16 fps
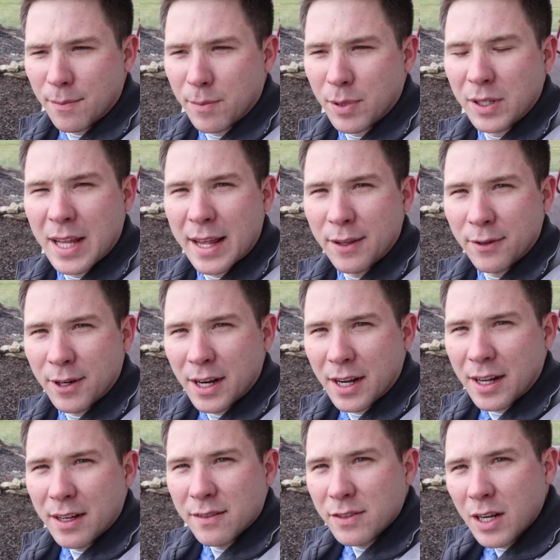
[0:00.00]
plethora
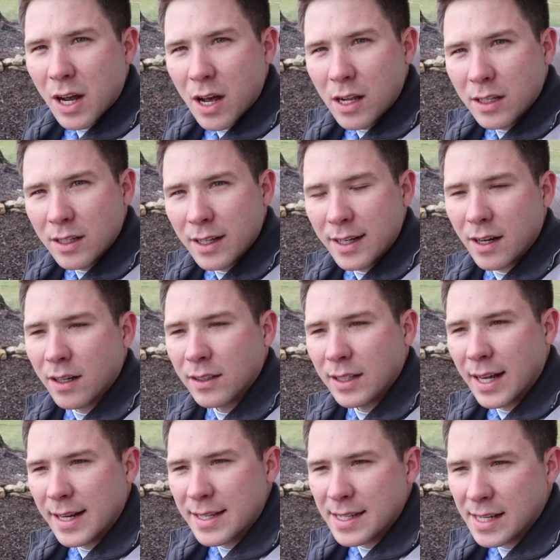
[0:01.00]
of color in our
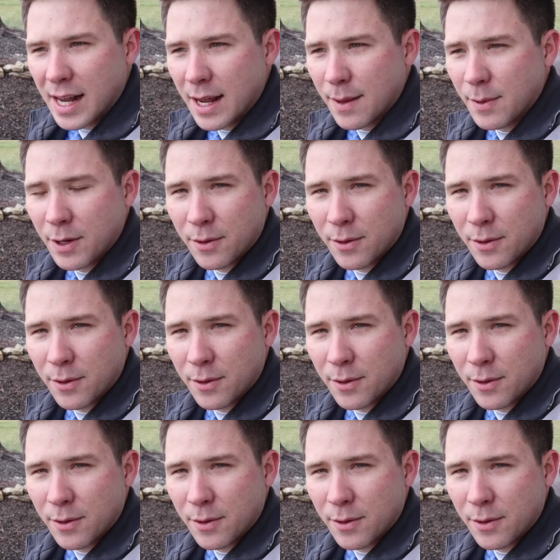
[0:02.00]
landscape.